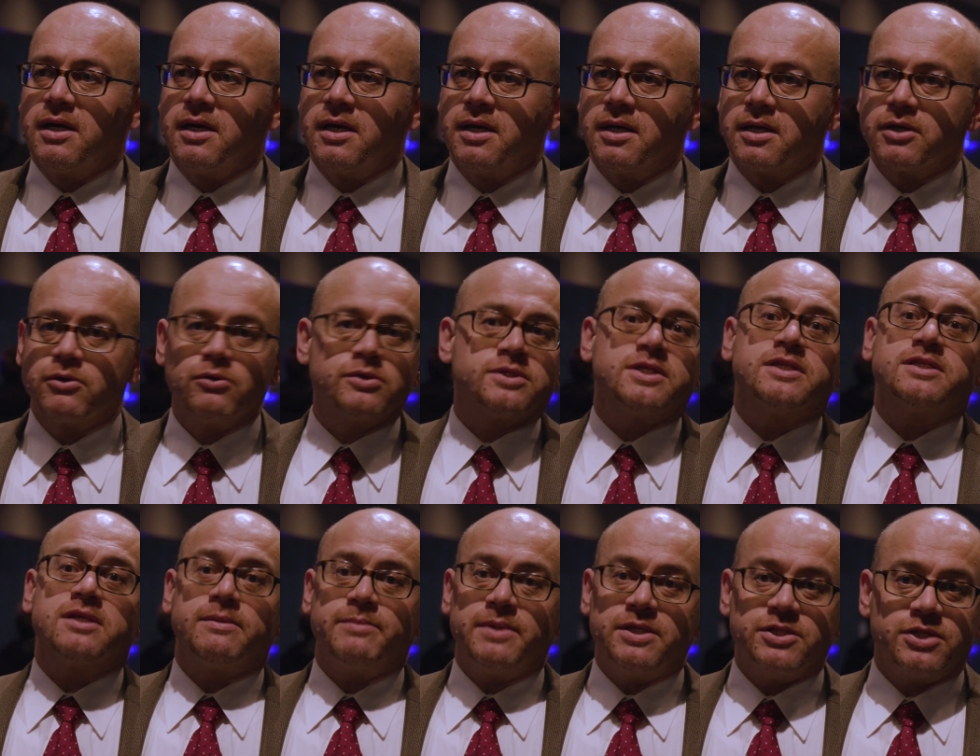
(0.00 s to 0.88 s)
Uh, good
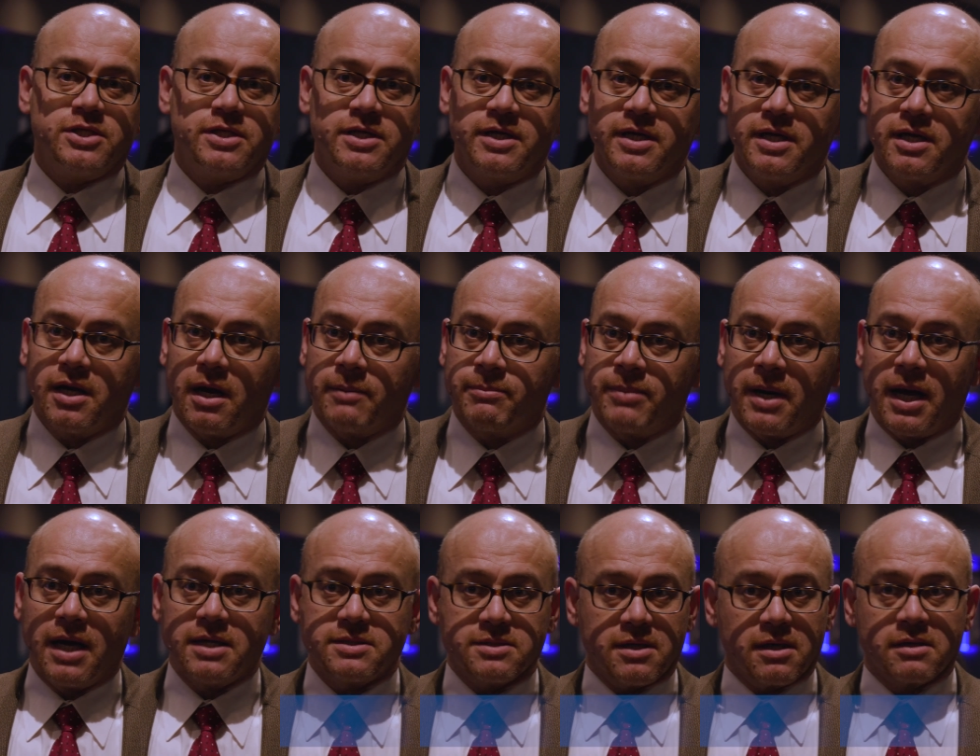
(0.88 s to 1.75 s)
system engineering
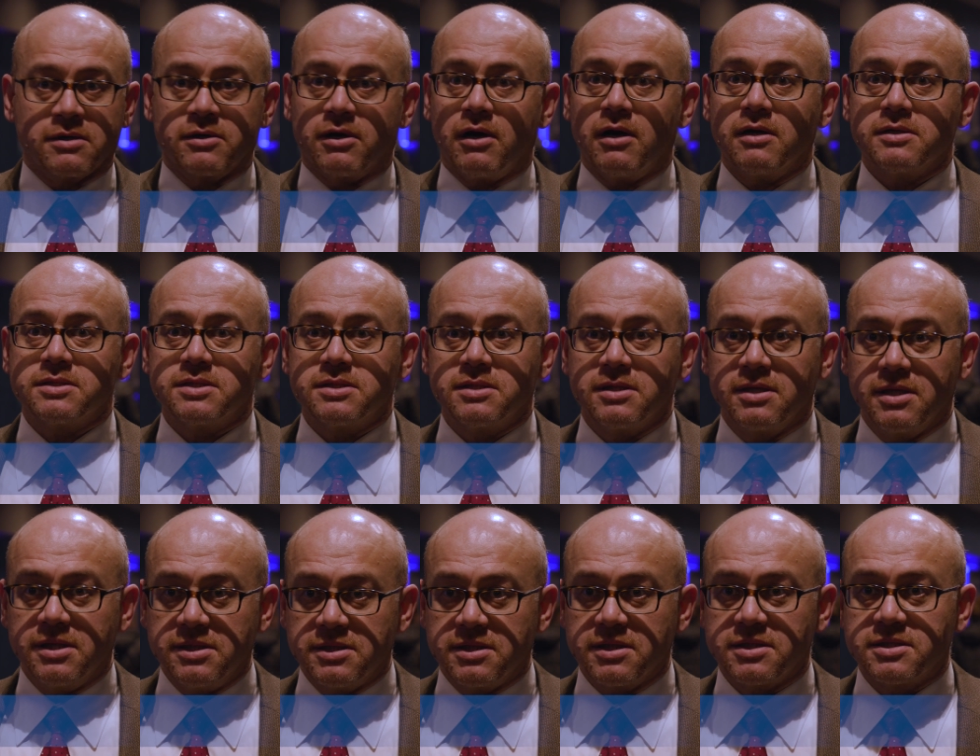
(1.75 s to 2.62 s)
applies across
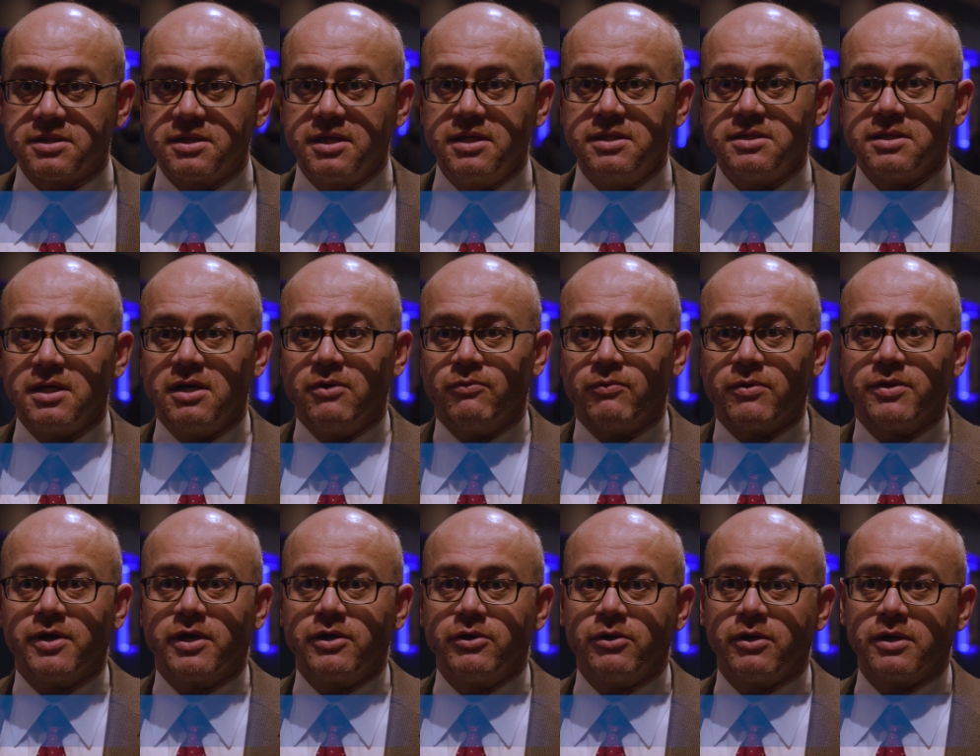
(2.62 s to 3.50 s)
industries,
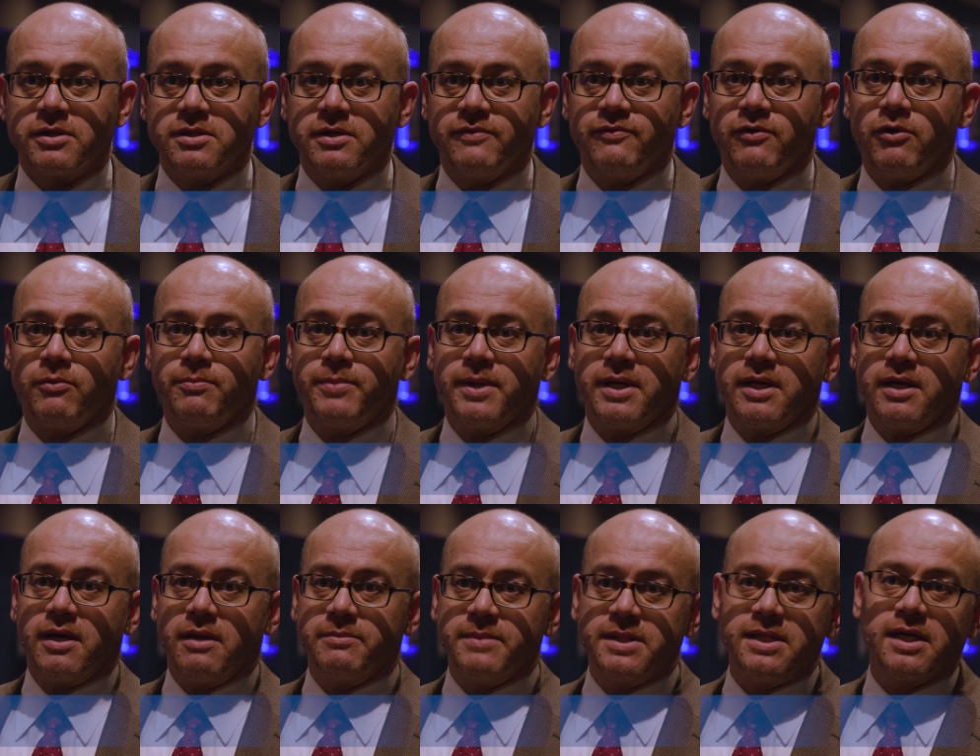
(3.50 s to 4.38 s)
whether you're
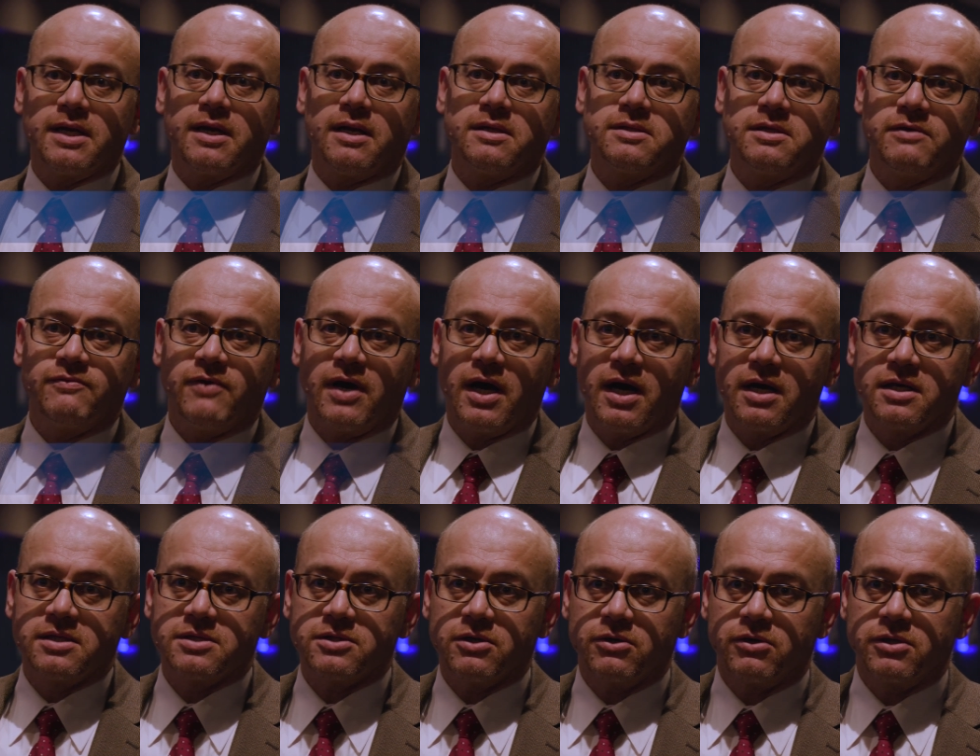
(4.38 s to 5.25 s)
developing a medical
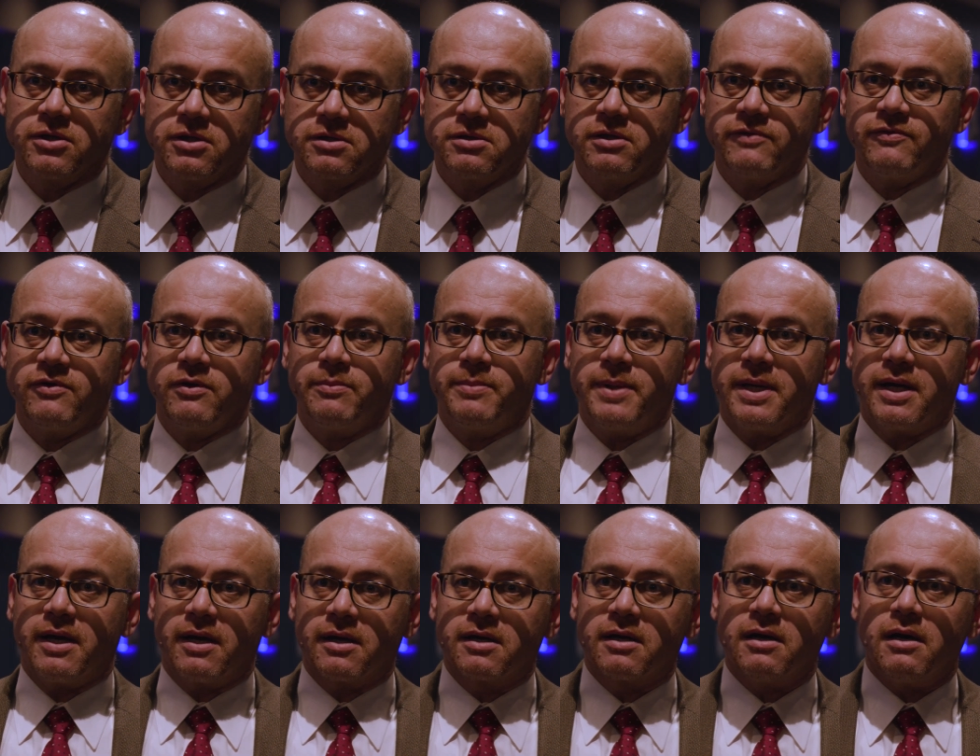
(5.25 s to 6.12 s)
device or you're
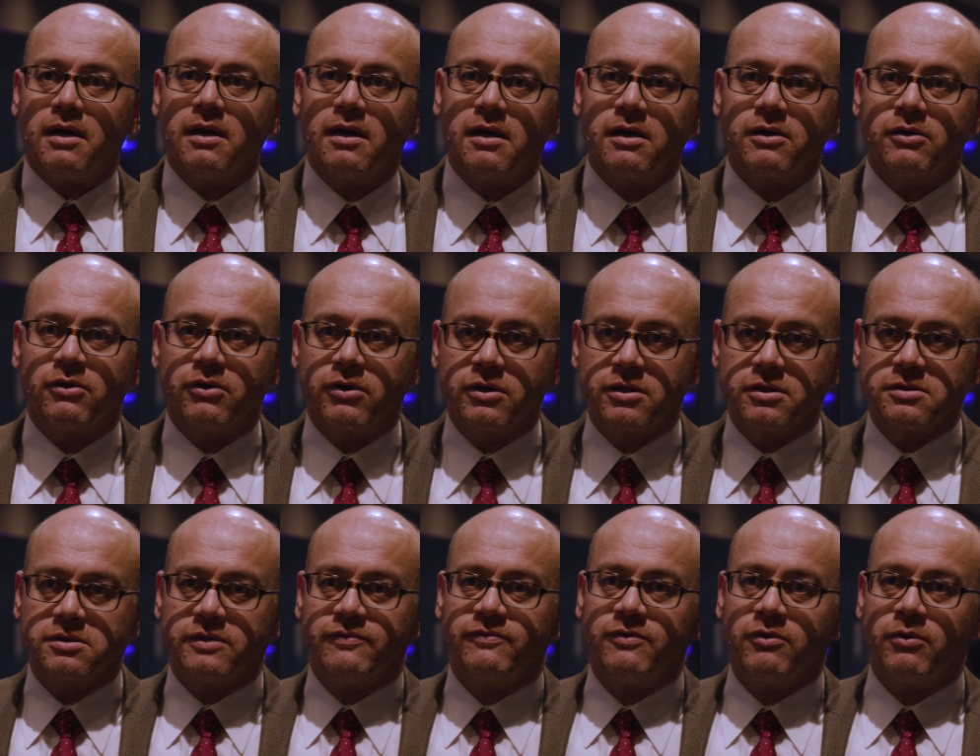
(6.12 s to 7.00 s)
developing a car or
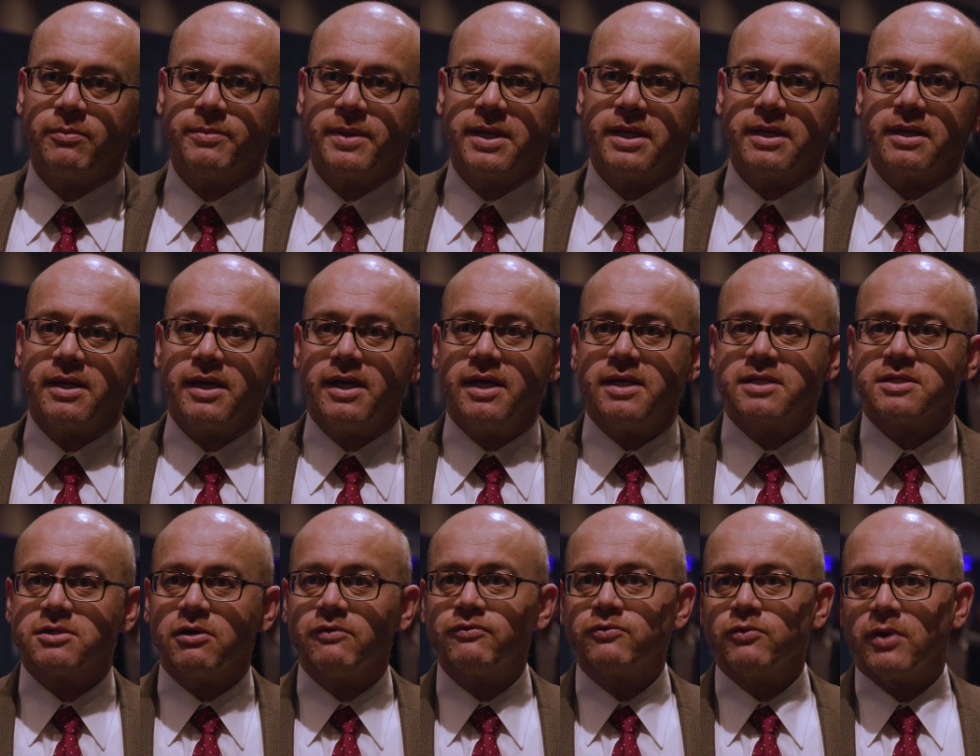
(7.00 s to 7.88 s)
you're developing a
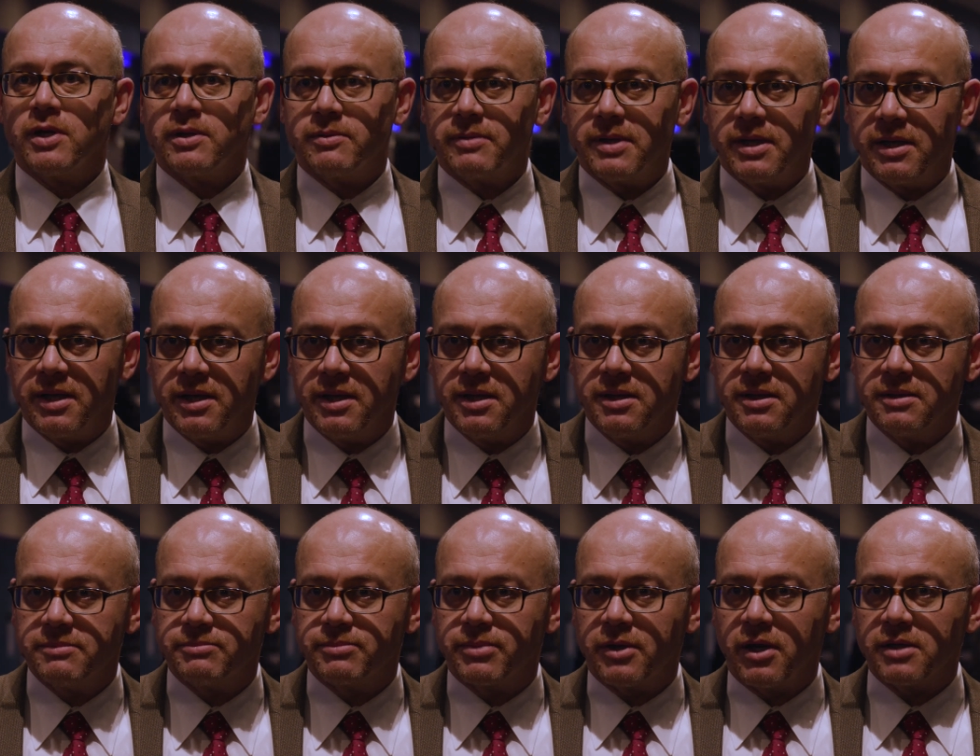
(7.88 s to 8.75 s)
software
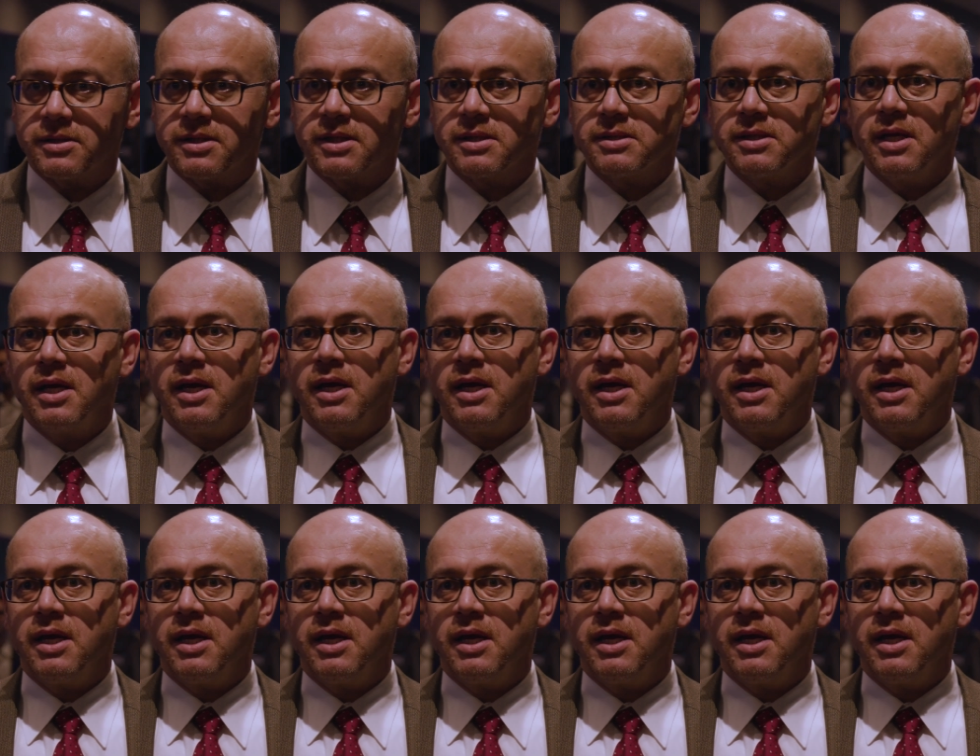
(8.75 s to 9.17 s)
uh, product.